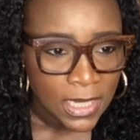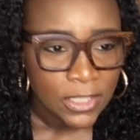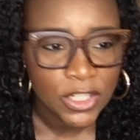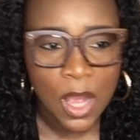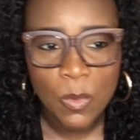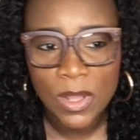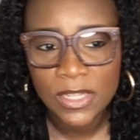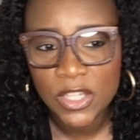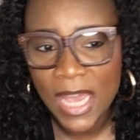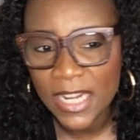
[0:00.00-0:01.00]
You
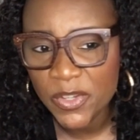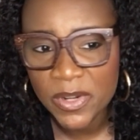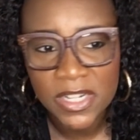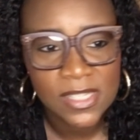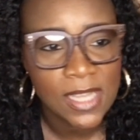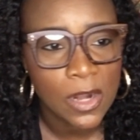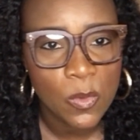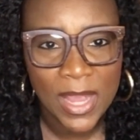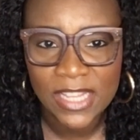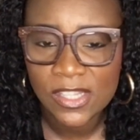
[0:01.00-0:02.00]
gotta do it in a subtle
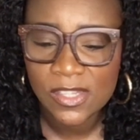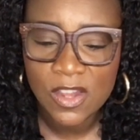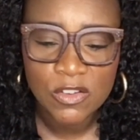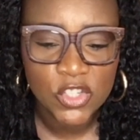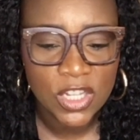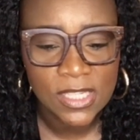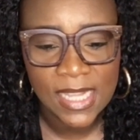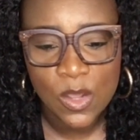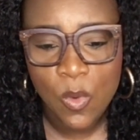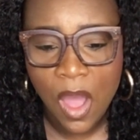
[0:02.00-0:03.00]
way. It's a certain je ne sais
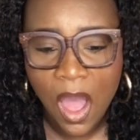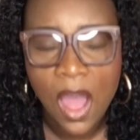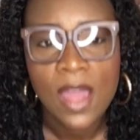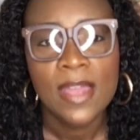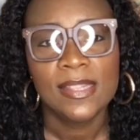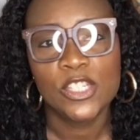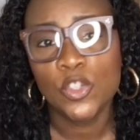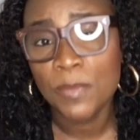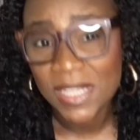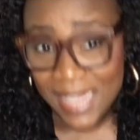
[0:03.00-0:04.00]
quoi that you
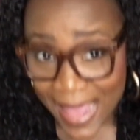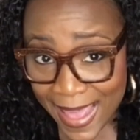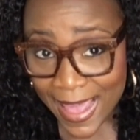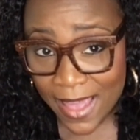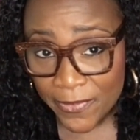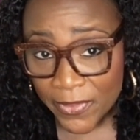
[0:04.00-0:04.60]
must have.